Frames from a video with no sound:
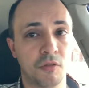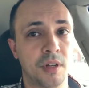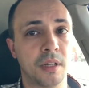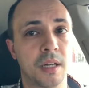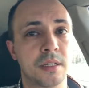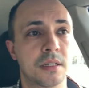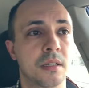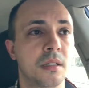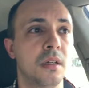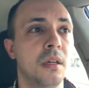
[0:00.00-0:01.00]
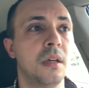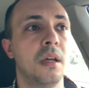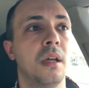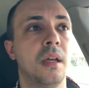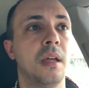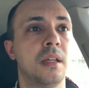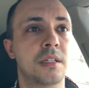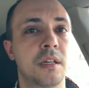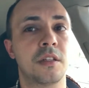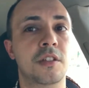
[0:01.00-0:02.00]
realize it, it's
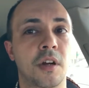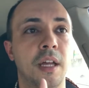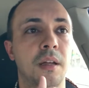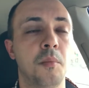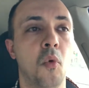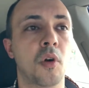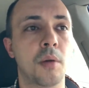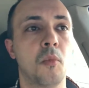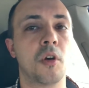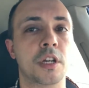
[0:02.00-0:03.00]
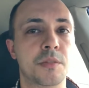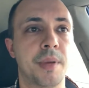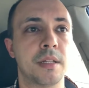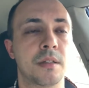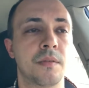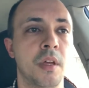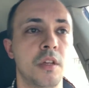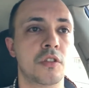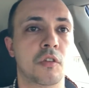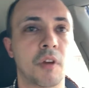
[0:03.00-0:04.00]
going to start getting more and more expensive.
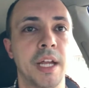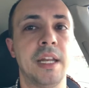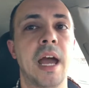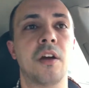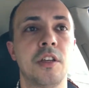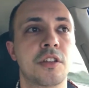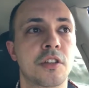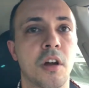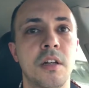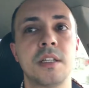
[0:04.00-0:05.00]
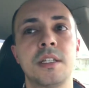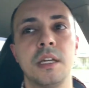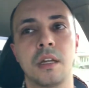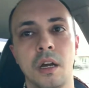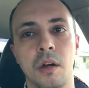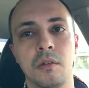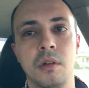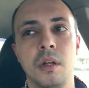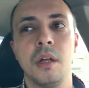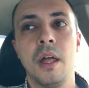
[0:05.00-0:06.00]
So right now, you're starting to see it go.
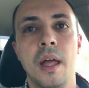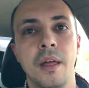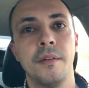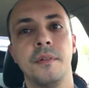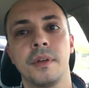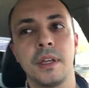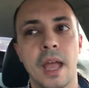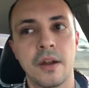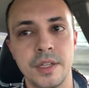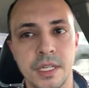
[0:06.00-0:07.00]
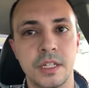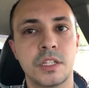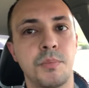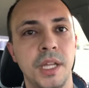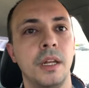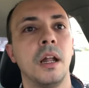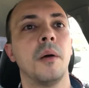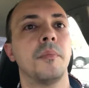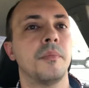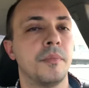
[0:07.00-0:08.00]
Gary's going to speed it
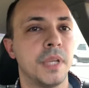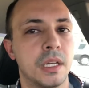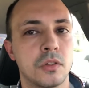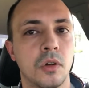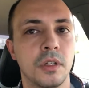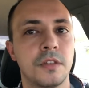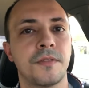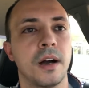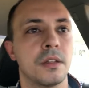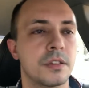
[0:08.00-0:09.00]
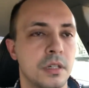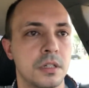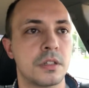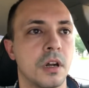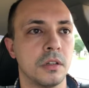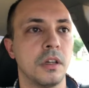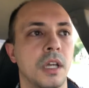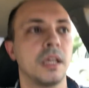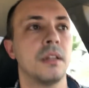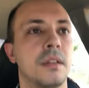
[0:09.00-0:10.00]
up, because all his followers are going to start
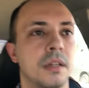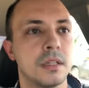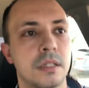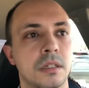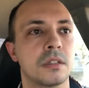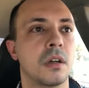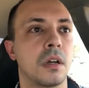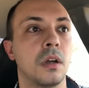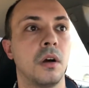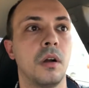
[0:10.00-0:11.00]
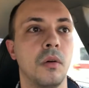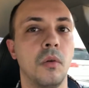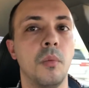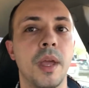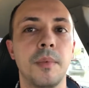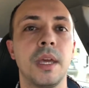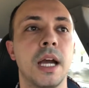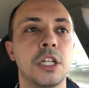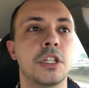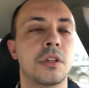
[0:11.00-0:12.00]
looking into this and start going, oh, maybe
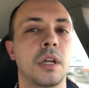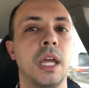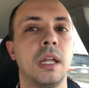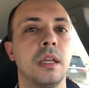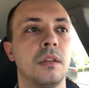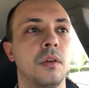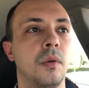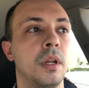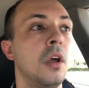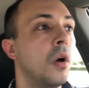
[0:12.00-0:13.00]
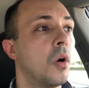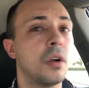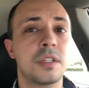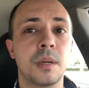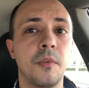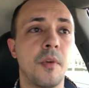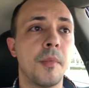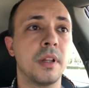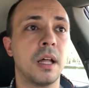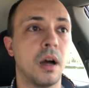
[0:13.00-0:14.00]
I should start getting into it. Or some of
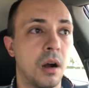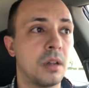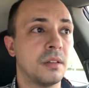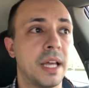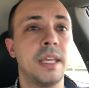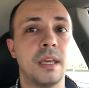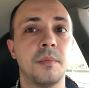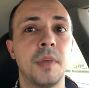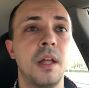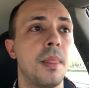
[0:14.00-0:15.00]
them are like him.